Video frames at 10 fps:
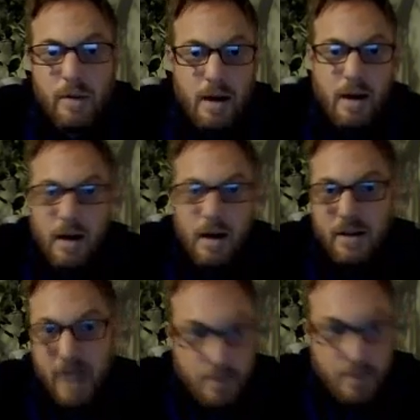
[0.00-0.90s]
a
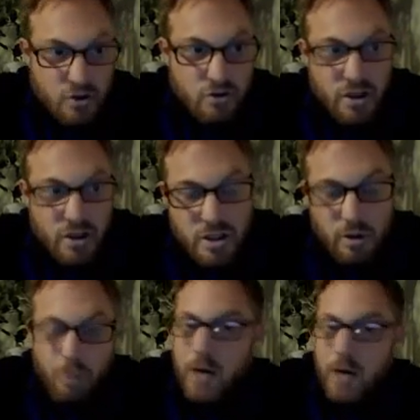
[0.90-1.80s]
demonstration
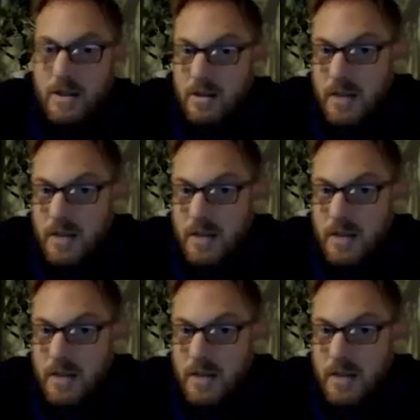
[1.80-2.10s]
or a practical